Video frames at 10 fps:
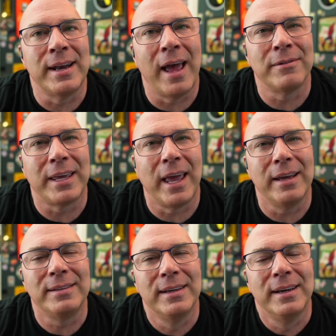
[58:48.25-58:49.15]
to
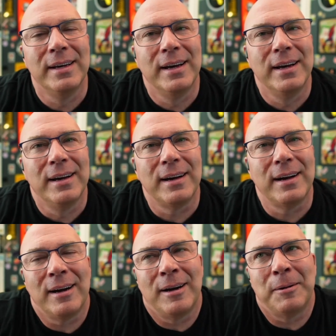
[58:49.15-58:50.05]
navigate.
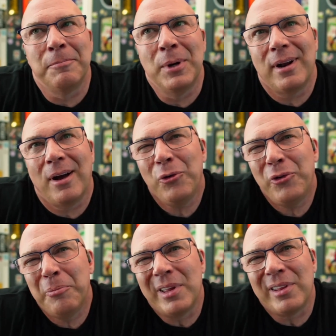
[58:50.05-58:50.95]
But
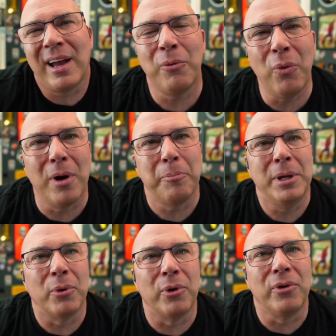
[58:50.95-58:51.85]
ultimately, I want
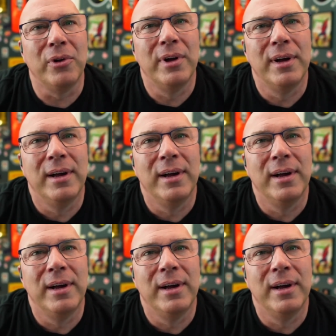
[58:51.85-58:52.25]
people.